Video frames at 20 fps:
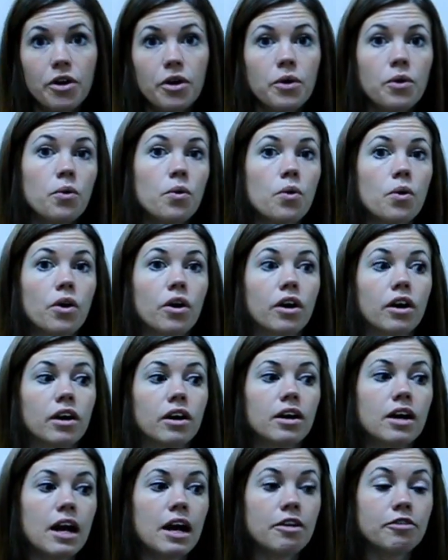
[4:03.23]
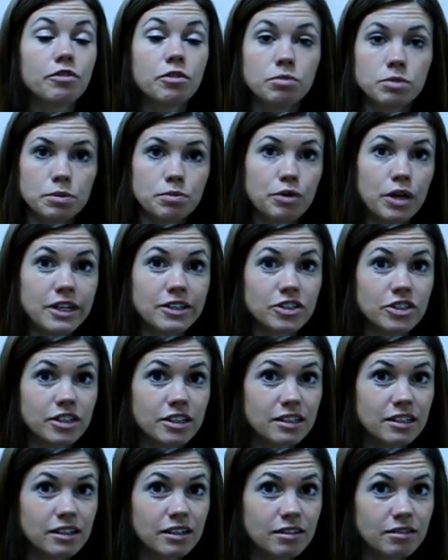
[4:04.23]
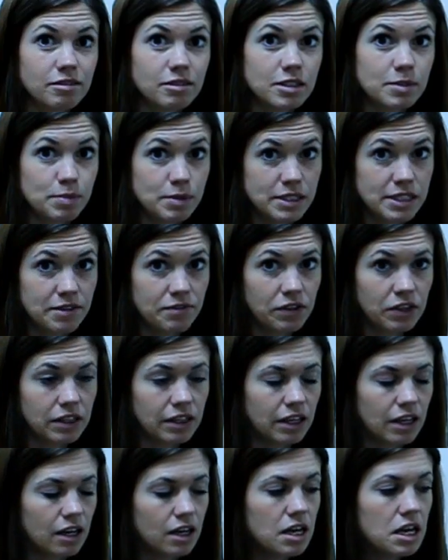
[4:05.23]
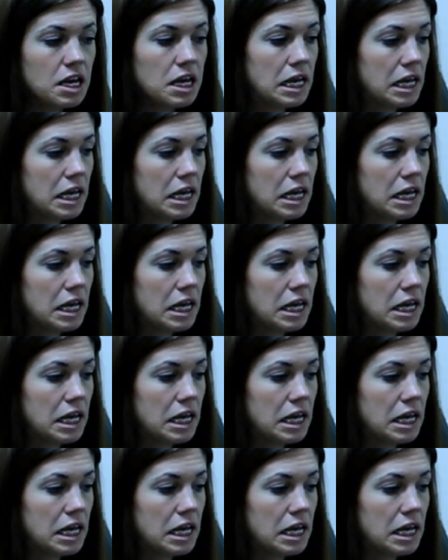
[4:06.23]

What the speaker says: or from depression specifically,